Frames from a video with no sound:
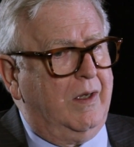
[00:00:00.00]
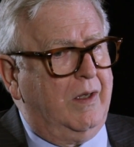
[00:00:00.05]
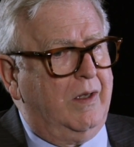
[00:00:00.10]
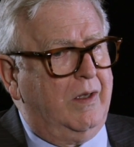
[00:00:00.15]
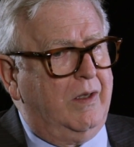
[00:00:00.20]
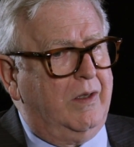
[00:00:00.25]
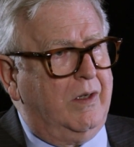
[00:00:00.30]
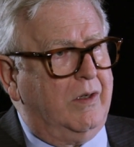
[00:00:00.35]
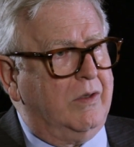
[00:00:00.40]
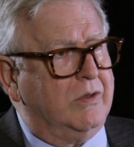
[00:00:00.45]

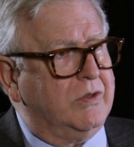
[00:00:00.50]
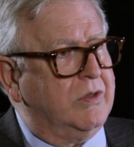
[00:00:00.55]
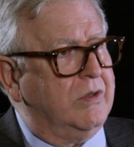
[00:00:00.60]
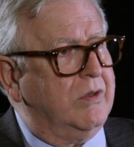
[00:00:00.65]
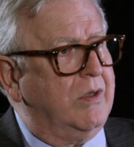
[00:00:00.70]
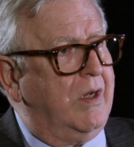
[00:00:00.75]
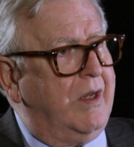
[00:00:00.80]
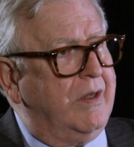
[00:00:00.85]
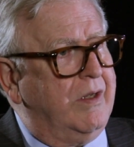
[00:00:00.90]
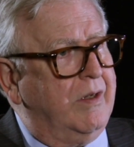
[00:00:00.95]
There's,
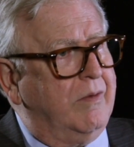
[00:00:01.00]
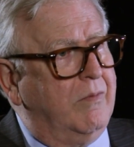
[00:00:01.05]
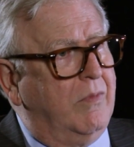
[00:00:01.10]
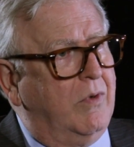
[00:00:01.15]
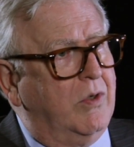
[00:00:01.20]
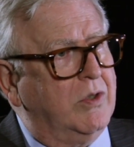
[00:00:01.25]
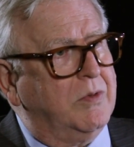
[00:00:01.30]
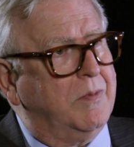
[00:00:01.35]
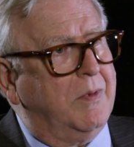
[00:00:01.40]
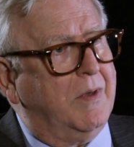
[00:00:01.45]
I think,
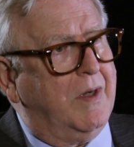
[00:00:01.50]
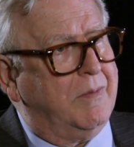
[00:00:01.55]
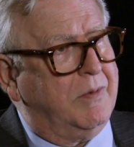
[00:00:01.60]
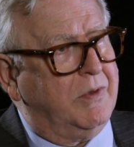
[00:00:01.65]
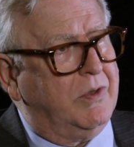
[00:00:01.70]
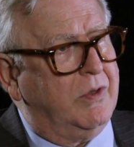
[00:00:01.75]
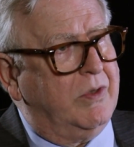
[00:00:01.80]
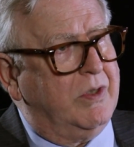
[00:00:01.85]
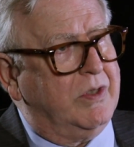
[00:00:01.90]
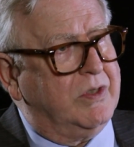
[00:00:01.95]
multiple
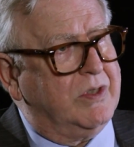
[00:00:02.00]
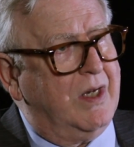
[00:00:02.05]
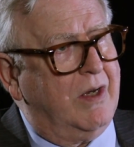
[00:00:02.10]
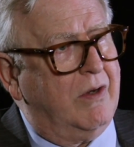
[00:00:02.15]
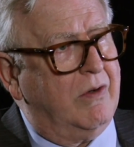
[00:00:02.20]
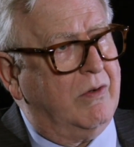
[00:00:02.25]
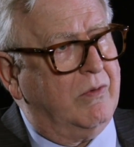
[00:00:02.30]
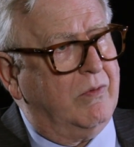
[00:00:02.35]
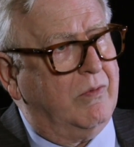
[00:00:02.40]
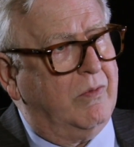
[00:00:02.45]
opportunities
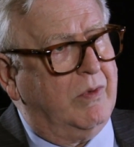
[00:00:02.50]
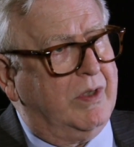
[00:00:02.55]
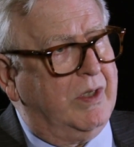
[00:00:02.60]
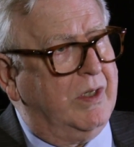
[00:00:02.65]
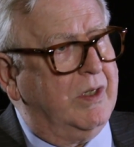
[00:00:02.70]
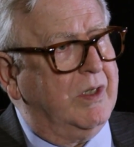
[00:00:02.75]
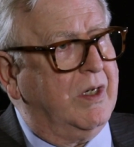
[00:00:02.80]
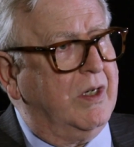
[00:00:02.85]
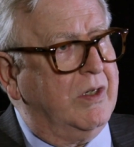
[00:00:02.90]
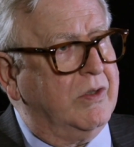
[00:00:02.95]
now
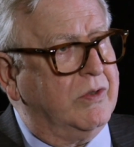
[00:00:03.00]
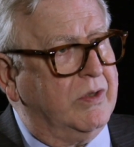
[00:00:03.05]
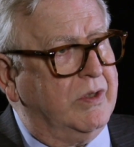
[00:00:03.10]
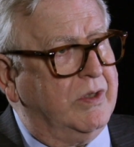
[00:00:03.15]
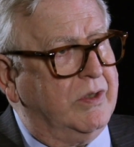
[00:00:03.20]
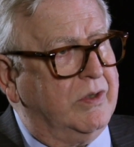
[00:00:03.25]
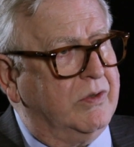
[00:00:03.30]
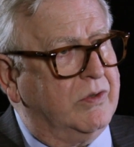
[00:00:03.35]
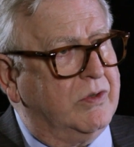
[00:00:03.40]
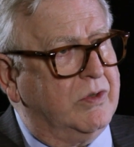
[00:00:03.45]
within a
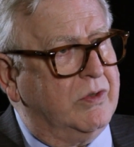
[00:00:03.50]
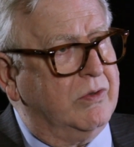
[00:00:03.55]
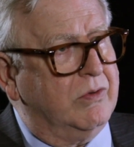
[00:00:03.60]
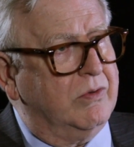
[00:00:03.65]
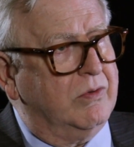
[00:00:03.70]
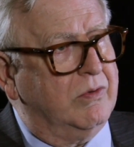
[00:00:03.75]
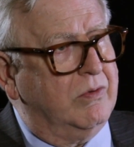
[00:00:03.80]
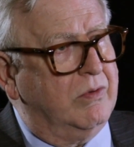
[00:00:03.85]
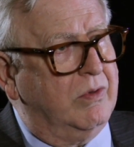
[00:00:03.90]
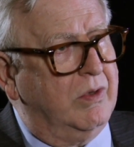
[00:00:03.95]
country
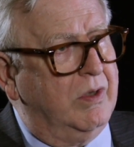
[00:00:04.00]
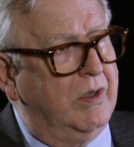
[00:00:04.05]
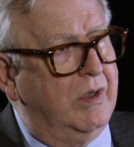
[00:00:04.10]
to